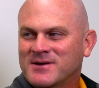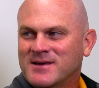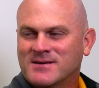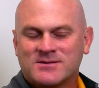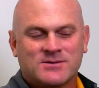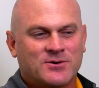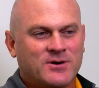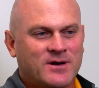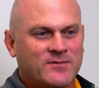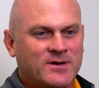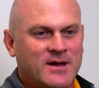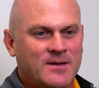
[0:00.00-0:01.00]
So he started
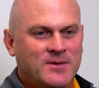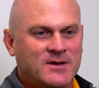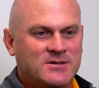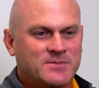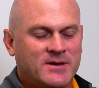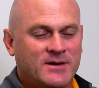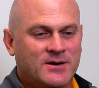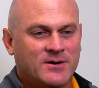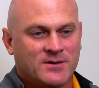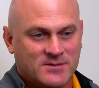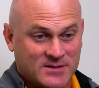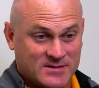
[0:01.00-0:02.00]
every game that he's been
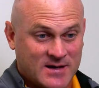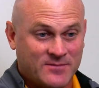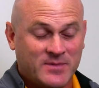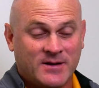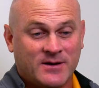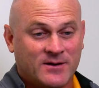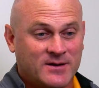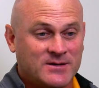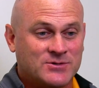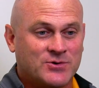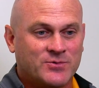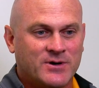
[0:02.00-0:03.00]
here since I've been here in
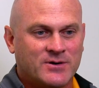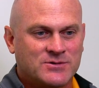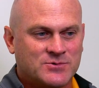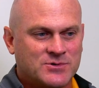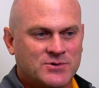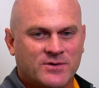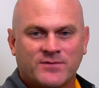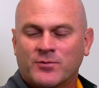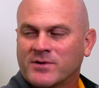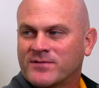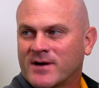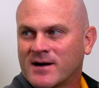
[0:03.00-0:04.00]
his career. So he started
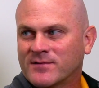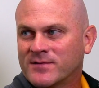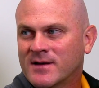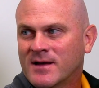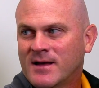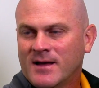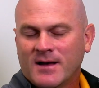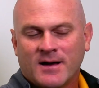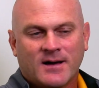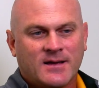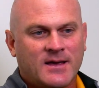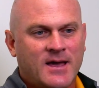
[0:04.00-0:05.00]
45
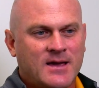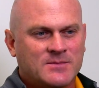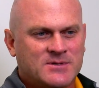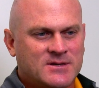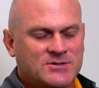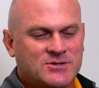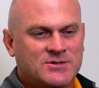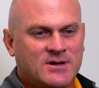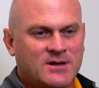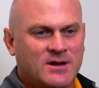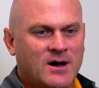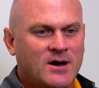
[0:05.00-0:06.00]
games and has just
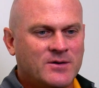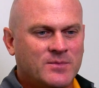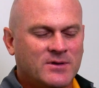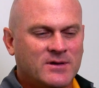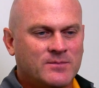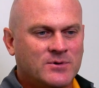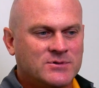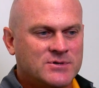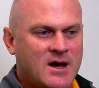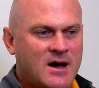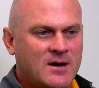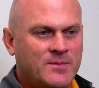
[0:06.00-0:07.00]
done an unbelievable
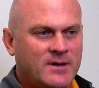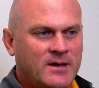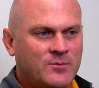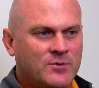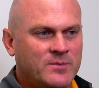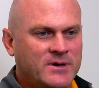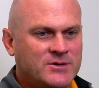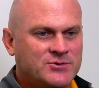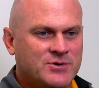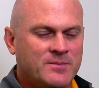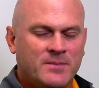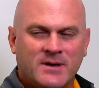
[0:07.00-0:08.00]
job and will be
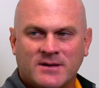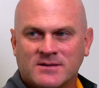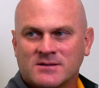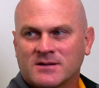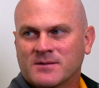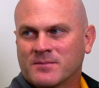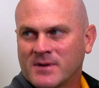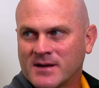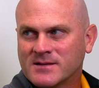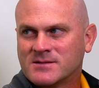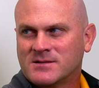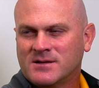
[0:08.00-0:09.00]
tremendously
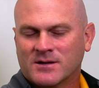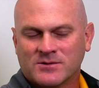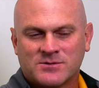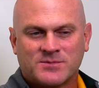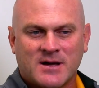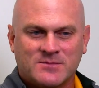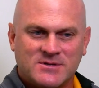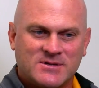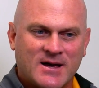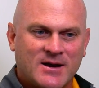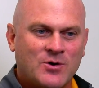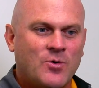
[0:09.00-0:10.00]
missed. You know, sometimes
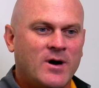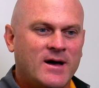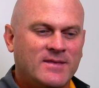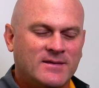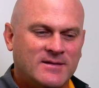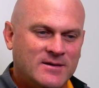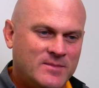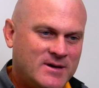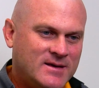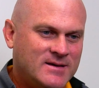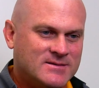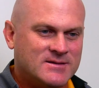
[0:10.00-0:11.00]
he's kind of quiet in the team
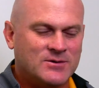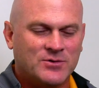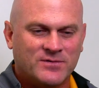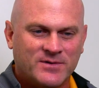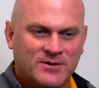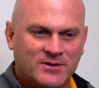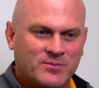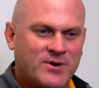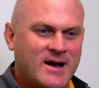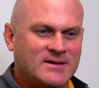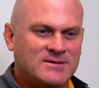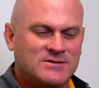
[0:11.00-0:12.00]
meetings and on the field at
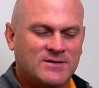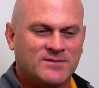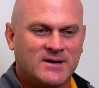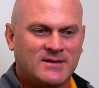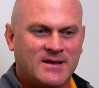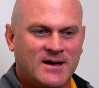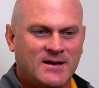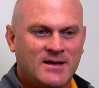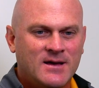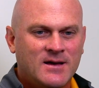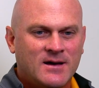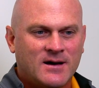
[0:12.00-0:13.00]
practice, stuff like
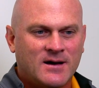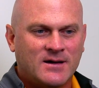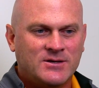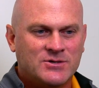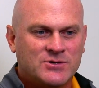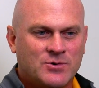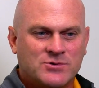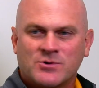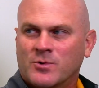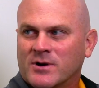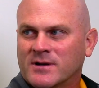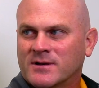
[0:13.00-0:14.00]
that. He just goes
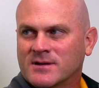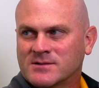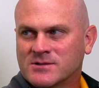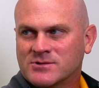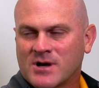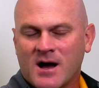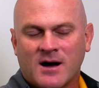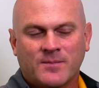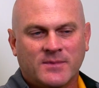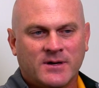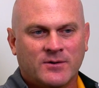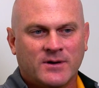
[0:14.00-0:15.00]
to work and does his
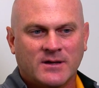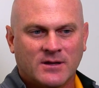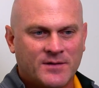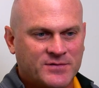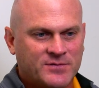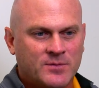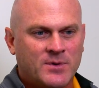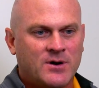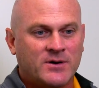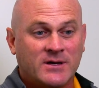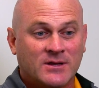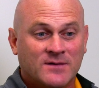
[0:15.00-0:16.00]
job. You know, he loves
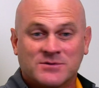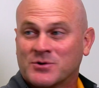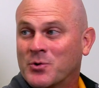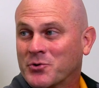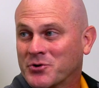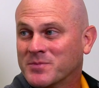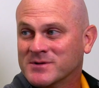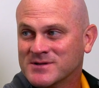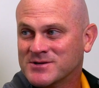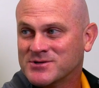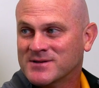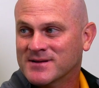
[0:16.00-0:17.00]
football. He loves the corner
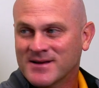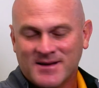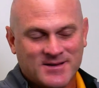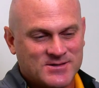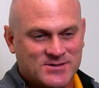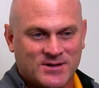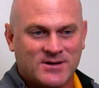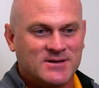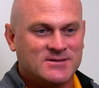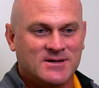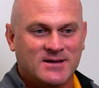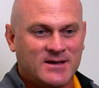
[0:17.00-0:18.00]
position,
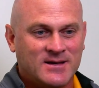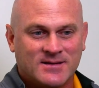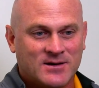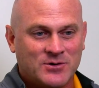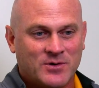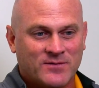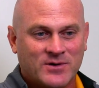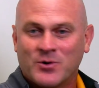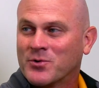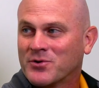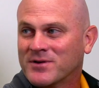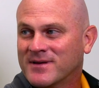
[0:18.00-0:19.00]
studies it. He can tell you every
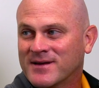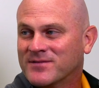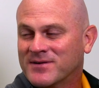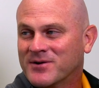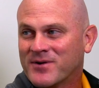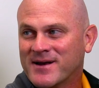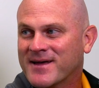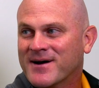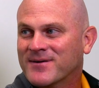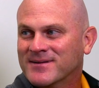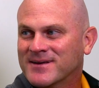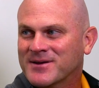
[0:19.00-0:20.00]
corner in the NFL right
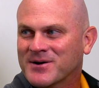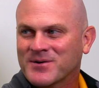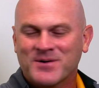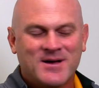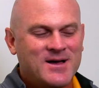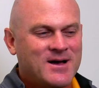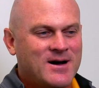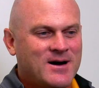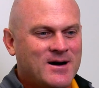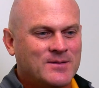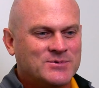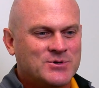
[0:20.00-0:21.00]
now, you
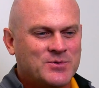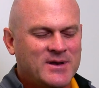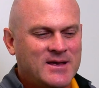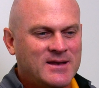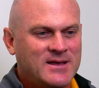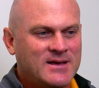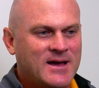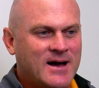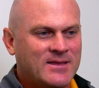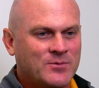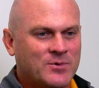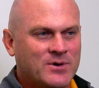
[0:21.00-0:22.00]
know. So neat
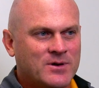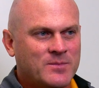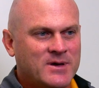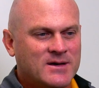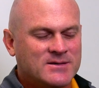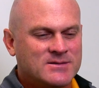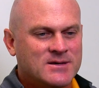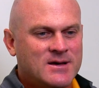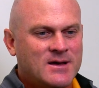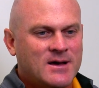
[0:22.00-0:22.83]
guy that we're going to miss.